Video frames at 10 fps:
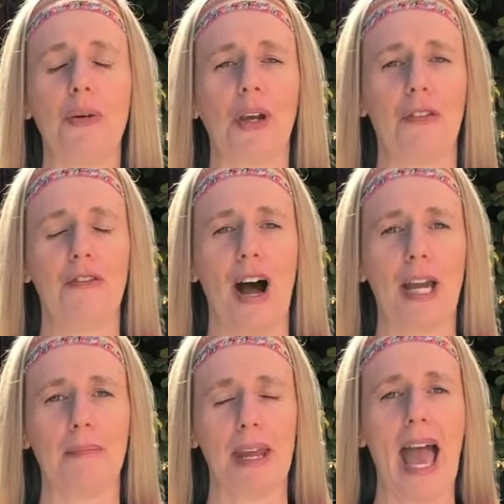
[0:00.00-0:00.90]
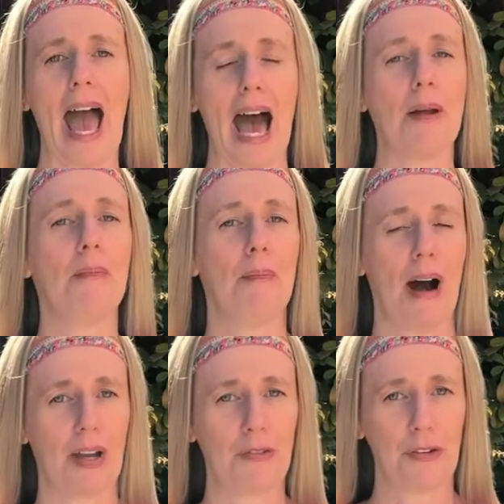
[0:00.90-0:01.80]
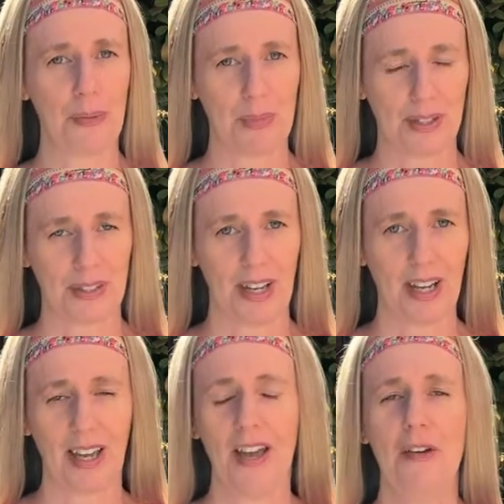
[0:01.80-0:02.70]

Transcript: you can find me at Mindful Mystic.